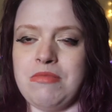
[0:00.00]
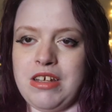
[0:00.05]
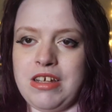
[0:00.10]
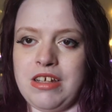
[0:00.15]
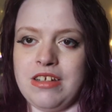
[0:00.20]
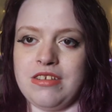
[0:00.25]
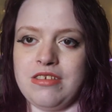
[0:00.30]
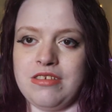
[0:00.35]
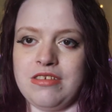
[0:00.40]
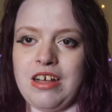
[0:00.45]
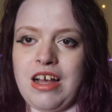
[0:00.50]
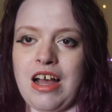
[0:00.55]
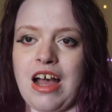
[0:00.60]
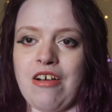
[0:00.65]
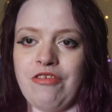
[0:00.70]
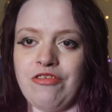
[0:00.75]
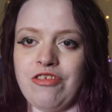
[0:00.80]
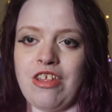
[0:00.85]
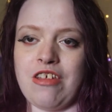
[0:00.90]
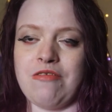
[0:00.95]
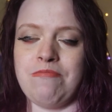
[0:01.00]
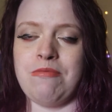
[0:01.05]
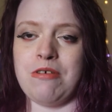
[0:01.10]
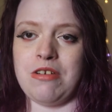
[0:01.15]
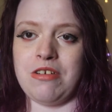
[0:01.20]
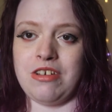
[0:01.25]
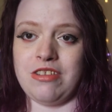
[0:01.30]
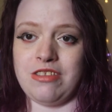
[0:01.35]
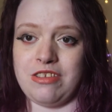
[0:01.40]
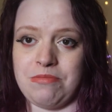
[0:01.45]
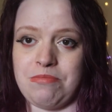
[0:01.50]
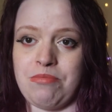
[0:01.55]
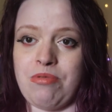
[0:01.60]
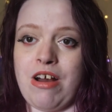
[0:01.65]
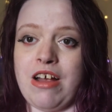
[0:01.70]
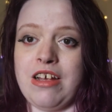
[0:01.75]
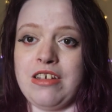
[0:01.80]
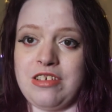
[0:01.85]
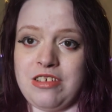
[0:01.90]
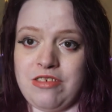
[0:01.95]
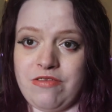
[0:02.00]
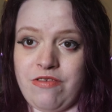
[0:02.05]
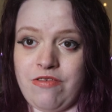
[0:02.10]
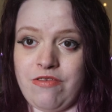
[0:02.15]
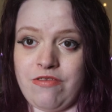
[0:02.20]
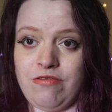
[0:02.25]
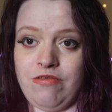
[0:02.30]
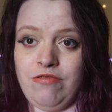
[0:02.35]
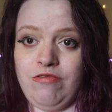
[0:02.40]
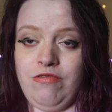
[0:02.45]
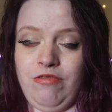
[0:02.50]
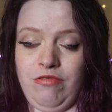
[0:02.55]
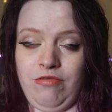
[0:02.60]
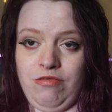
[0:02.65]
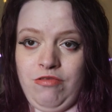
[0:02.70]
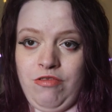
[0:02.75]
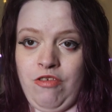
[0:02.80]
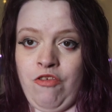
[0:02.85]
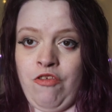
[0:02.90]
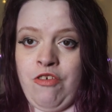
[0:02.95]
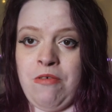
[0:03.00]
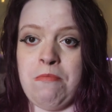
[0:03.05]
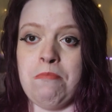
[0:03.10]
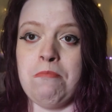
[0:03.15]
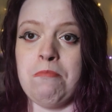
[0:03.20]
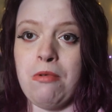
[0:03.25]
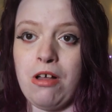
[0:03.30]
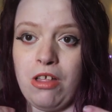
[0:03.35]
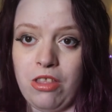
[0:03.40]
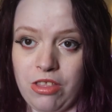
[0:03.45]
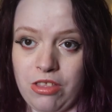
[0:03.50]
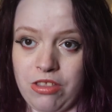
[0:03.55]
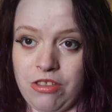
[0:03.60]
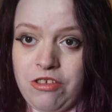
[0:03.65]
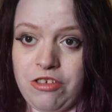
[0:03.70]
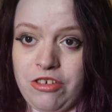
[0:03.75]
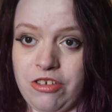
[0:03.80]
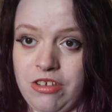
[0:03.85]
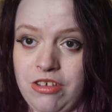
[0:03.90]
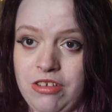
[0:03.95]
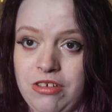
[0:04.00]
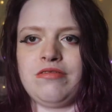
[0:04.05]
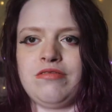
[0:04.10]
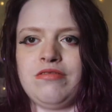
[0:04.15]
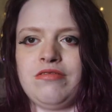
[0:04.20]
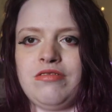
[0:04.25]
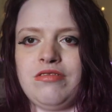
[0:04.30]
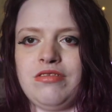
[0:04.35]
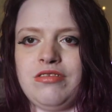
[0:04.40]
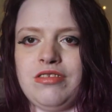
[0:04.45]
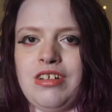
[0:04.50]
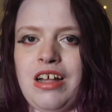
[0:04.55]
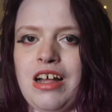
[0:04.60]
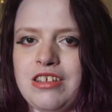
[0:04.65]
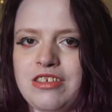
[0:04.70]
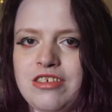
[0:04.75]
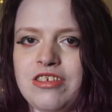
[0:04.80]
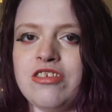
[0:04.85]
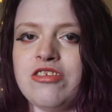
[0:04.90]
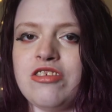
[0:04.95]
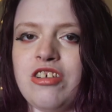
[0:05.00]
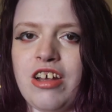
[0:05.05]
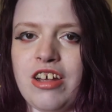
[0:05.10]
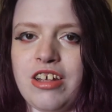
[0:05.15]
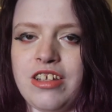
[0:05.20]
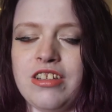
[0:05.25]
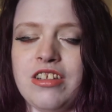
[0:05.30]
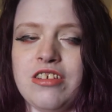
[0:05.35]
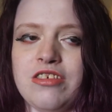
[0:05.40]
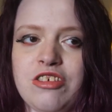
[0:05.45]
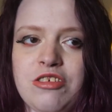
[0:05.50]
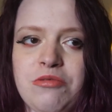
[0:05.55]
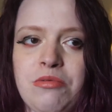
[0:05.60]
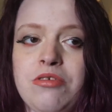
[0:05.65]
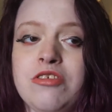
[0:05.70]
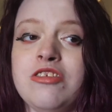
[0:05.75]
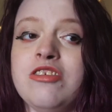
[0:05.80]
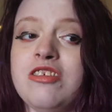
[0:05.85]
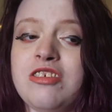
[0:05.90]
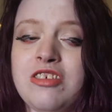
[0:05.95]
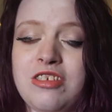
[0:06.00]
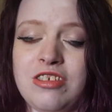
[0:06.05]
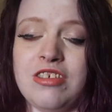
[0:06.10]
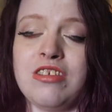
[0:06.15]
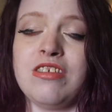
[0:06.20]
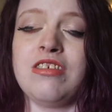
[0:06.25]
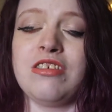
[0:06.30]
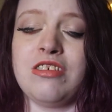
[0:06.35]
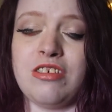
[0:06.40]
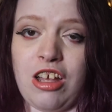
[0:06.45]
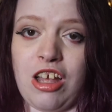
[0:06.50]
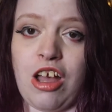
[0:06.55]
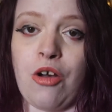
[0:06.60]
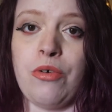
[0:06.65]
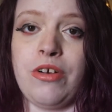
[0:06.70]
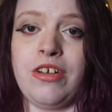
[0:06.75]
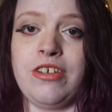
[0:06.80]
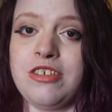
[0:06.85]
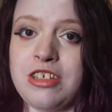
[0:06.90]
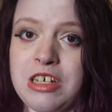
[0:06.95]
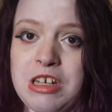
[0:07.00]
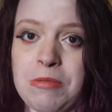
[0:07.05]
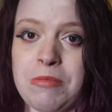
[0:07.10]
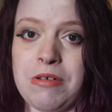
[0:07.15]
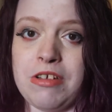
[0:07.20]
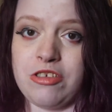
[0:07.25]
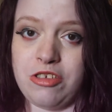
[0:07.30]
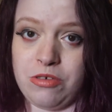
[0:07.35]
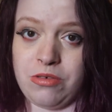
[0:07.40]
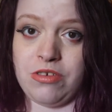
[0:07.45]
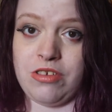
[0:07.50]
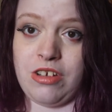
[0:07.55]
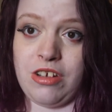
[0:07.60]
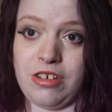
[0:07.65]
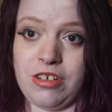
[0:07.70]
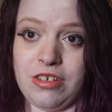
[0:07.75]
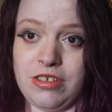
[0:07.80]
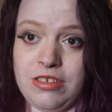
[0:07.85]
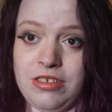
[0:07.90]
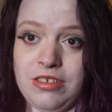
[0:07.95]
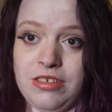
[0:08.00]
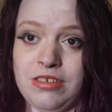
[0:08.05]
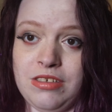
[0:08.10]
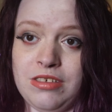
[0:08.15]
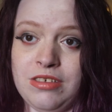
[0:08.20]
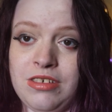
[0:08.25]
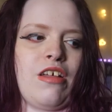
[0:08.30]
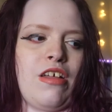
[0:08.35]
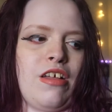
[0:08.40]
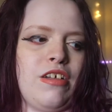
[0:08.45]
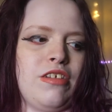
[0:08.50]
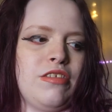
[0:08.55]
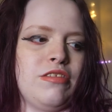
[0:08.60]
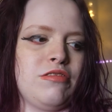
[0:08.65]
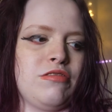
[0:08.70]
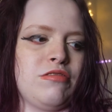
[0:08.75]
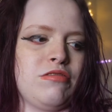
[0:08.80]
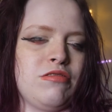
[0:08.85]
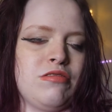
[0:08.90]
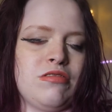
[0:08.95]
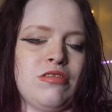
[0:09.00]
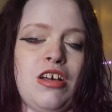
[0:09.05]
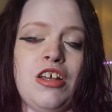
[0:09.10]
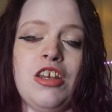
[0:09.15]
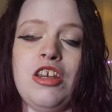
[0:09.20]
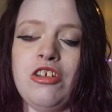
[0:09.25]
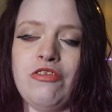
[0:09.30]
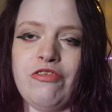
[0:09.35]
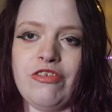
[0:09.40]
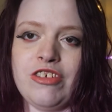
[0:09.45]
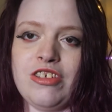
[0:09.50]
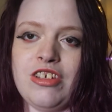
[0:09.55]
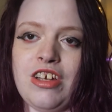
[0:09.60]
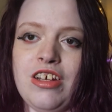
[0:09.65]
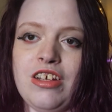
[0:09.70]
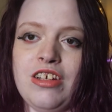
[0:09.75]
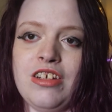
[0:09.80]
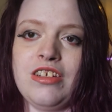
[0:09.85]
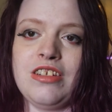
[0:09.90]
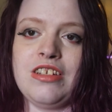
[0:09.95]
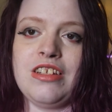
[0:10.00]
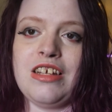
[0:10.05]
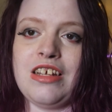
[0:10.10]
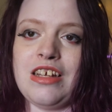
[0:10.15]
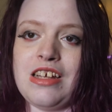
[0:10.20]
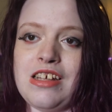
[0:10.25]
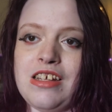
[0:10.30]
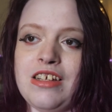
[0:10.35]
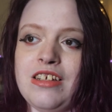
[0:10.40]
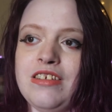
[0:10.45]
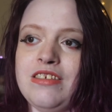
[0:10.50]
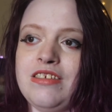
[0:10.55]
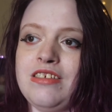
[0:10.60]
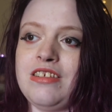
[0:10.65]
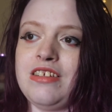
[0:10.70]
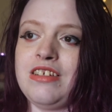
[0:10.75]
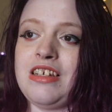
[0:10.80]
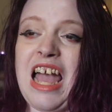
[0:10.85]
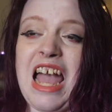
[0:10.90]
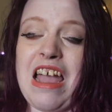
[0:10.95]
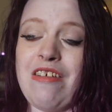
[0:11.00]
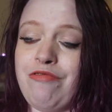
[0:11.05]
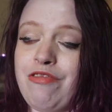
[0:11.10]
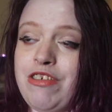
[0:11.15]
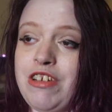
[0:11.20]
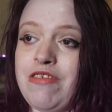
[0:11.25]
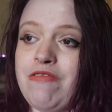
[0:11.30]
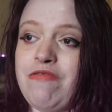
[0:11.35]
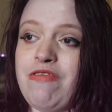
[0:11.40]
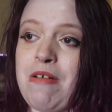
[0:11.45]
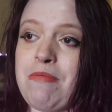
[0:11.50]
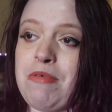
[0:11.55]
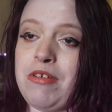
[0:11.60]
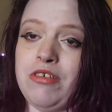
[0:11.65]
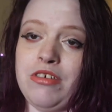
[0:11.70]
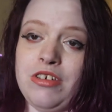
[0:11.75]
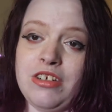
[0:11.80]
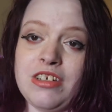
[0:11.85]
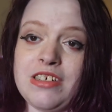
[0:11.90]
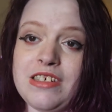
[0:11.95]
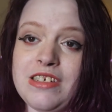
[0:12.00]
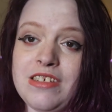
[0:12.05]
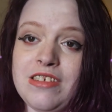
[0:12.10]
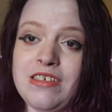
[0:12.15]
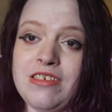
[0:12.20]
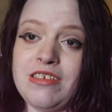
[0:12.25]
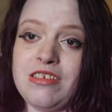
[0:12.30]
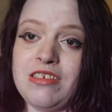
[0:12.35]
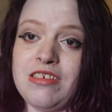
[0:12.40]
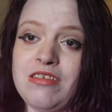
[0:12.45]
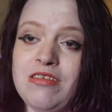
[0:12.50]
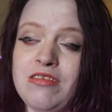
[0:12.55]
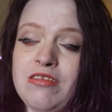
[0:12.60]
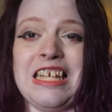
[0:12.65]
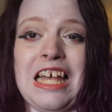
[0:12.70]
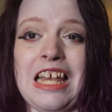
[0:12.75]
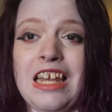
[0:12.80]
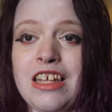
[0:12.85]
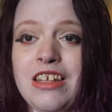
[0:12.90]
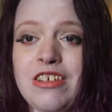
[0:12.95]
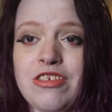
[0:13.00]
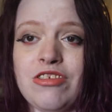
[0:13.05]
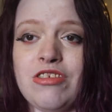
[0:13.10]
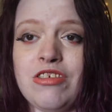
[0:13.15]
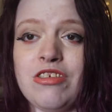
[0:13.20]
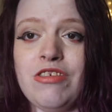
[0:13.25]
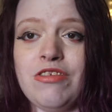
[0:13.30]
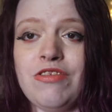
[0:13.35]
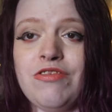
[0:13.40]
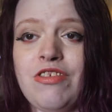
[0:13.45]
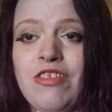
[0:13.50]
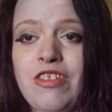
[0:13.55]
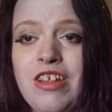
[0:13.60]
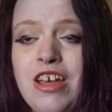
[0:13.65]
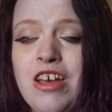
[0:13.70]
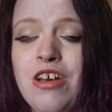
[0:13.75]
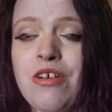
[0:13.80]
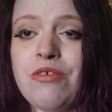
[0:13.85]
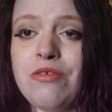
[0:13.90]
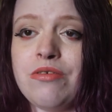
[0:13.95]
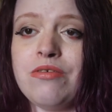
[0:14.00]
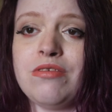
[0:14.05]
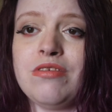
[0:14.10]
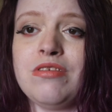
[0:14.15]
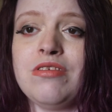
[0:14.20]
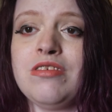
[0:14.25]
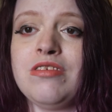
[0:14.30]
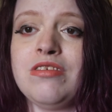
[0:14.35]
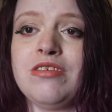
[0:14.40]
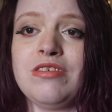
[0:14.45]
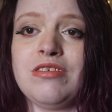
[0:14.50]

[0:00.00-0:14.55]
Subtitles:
meaning after they've been depressed for months, that's a sign that someone's going to commit suicide. Another sign is getting rid of their belongings, selling stuff that they own,